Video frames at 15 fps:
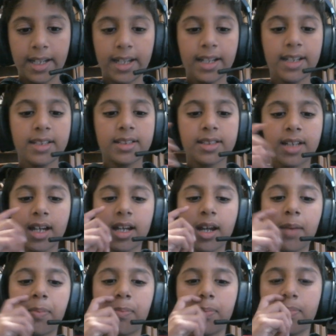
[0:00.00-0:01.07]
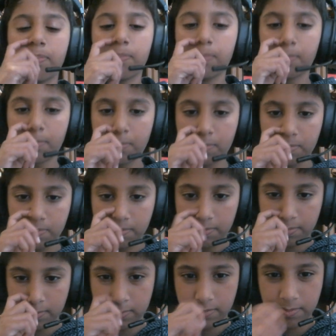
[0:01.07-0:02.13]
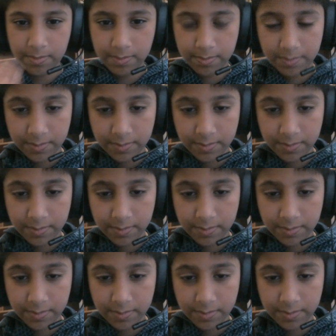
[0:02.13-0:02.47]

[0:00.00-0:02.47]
It's gonna